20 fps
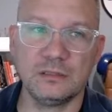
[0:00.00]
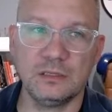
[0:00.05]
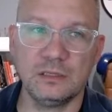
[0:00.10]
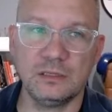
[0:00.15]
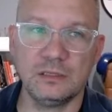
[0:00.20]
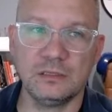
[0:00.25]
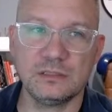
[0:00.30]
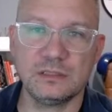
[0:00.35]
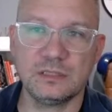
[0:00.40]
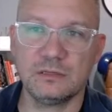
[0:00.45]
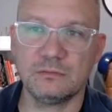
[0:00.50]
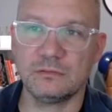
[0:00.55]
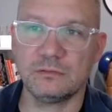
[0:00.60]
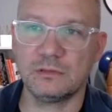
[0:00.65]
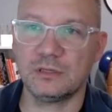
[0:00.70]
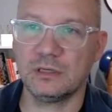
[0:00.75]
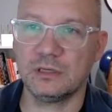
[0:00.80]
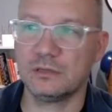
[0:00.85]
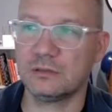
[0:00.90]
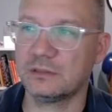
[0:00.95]
edit table
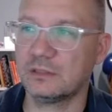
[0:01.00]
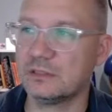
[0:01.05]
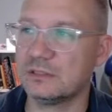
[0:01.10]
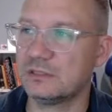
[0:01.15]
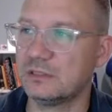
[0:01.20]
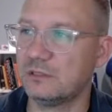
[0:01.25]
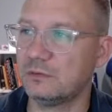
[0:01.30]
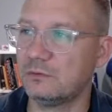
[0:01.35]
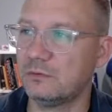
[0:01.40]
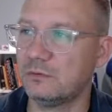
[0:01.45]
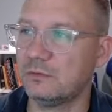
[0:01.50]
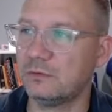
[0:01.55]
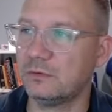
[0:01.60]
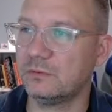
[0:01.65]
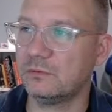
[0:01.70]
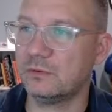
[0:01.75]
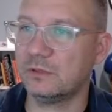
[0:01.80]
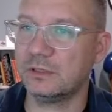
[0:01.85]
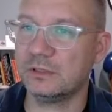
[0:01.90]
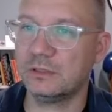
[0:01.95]
calc. That's not what we
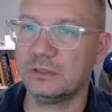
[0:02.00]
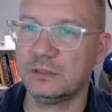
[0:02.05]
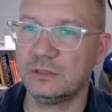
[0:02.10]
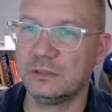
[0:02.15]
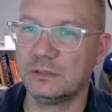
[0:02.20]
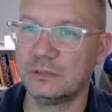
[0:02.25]
wanted.